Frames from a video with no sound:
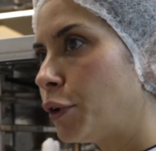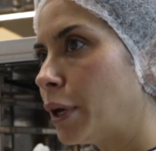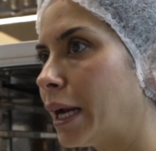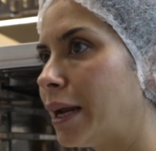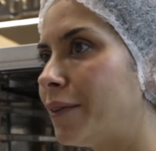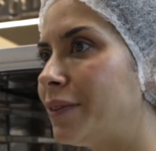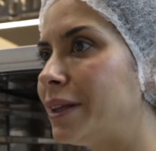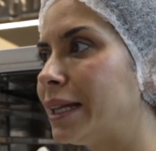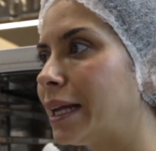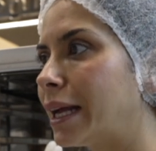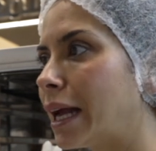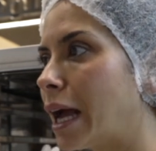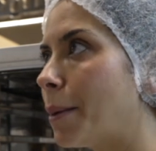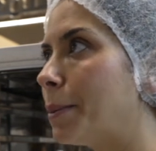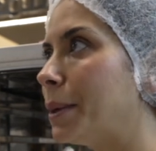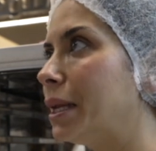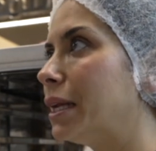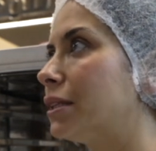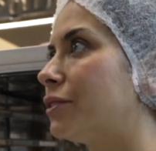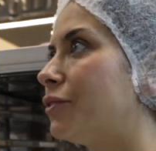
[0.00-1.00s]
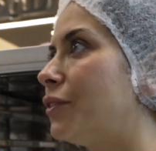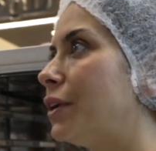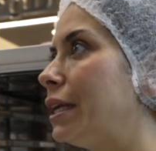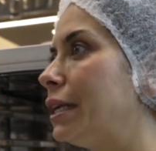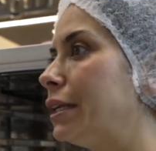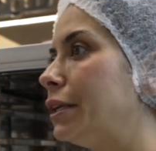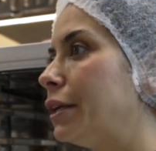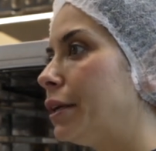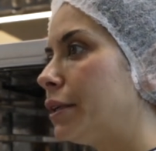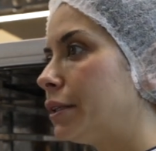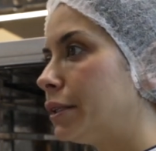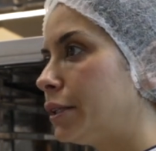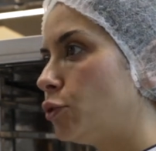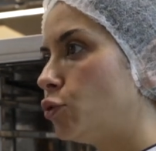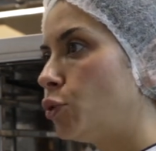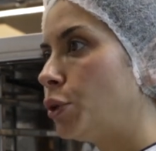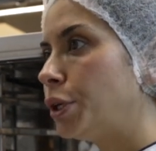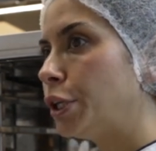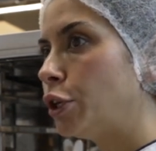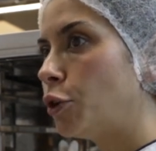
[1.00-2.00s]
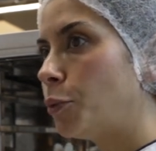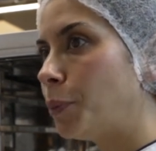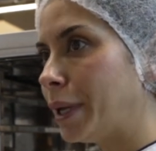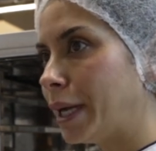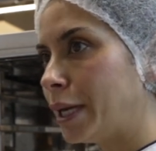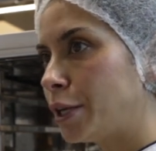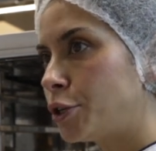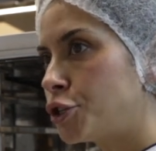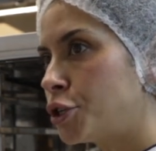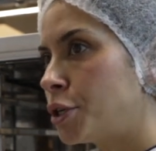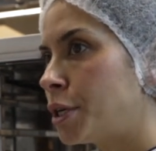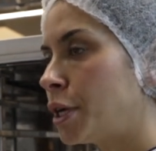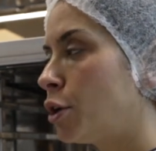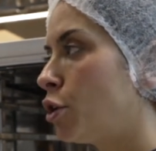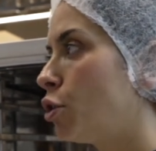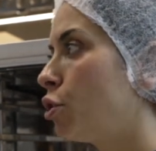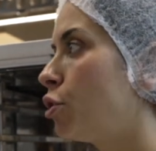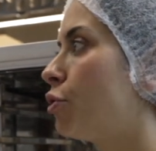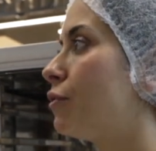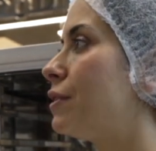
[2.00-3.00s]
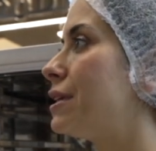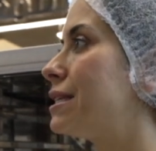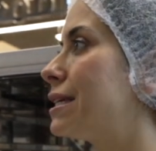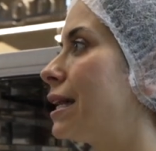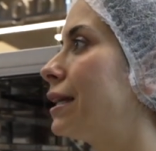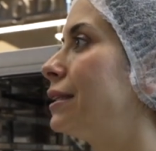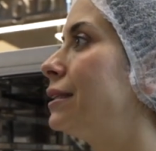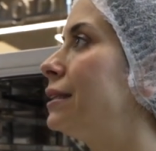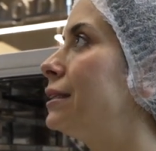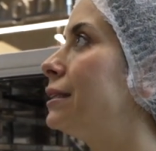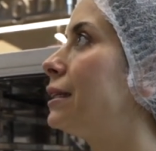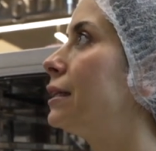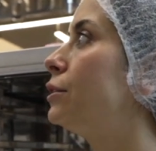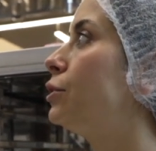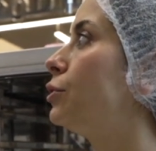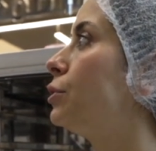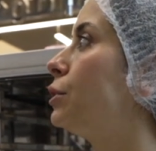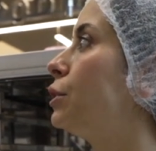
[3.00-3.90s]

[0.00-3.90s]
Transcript: you're having the cabinet very dirty during the operation and all of a sudden then you